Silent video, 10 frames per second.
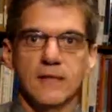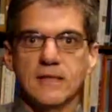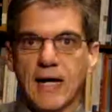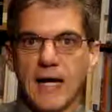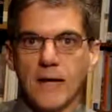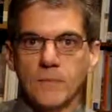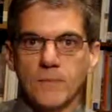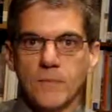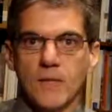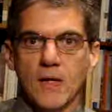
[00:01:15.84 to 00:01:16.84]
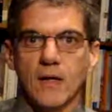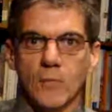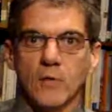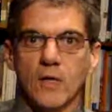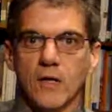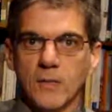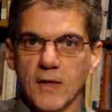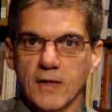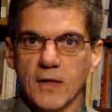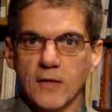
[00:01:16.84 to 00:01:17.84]
time, and we'll talk
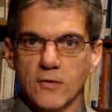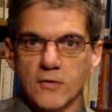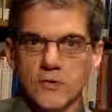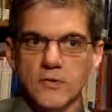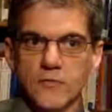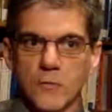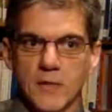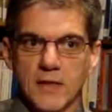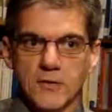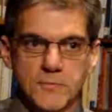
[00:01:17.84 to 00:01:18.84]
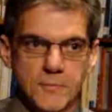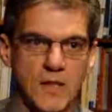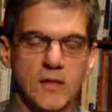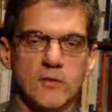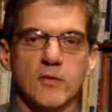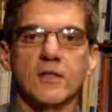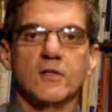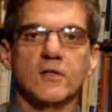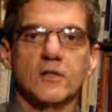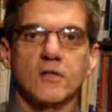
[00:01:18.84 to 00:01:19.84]
about that here in just a few minutes. So
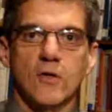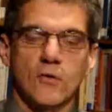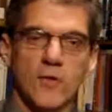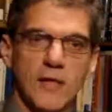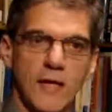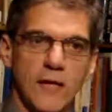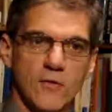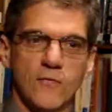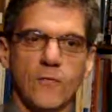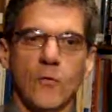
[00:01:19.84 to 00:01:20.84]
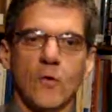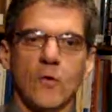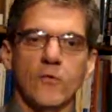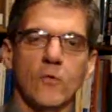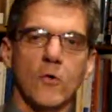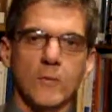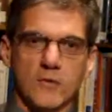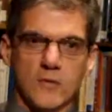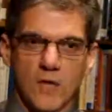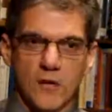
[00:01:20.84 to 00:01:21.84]
let's start looking at the four
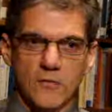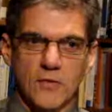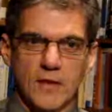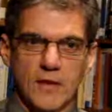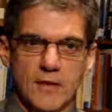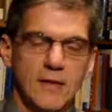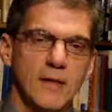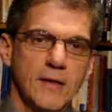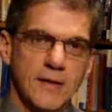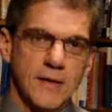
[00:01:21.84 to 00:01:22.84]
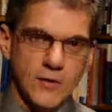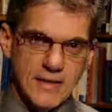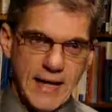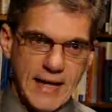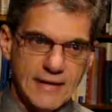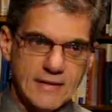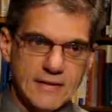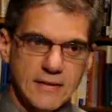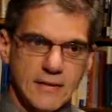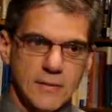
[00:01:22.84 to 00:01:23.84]
forms of conflict. They are
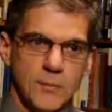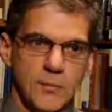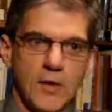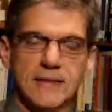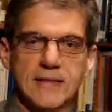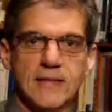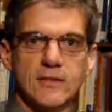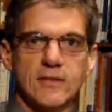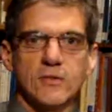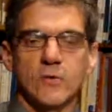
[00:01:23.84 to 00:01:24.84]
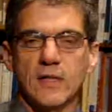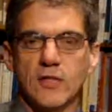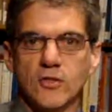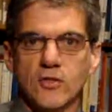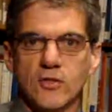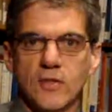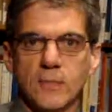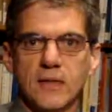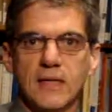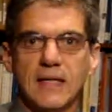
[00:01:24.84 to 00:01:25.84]
task, process,
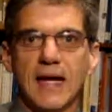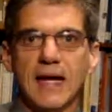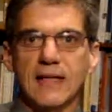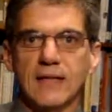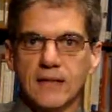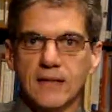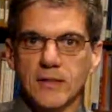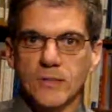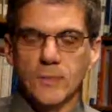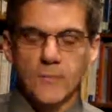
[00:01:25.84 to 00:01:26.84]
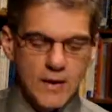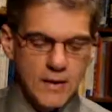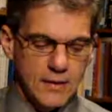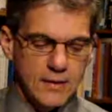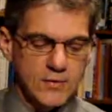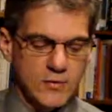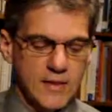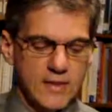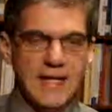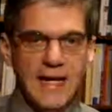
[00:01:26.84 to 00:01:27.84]
relationship, and legal. Let's look
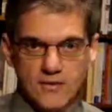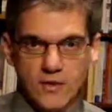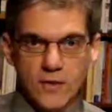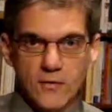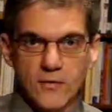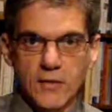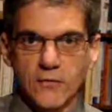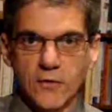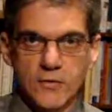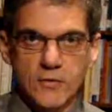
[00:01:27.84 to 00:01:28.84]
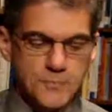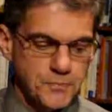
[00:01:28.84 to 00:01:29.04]
at task conflict first.